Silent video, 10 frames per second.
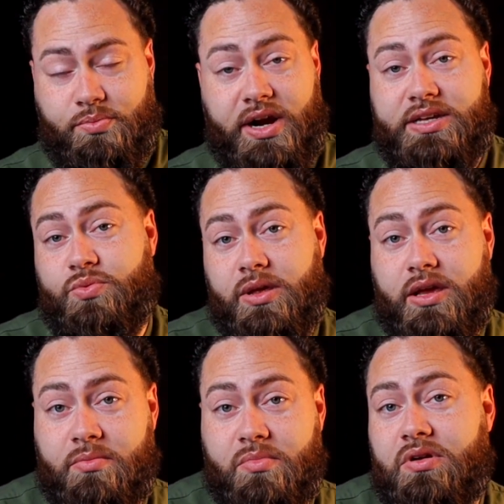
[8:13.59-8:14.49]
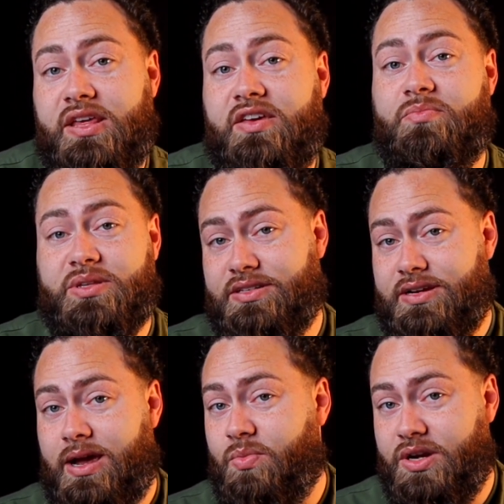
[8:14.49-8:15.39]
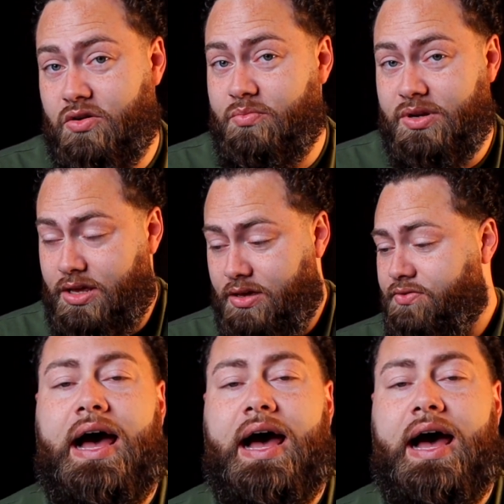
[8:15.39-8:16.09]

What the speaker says: price we can believe, but the time we don't believe.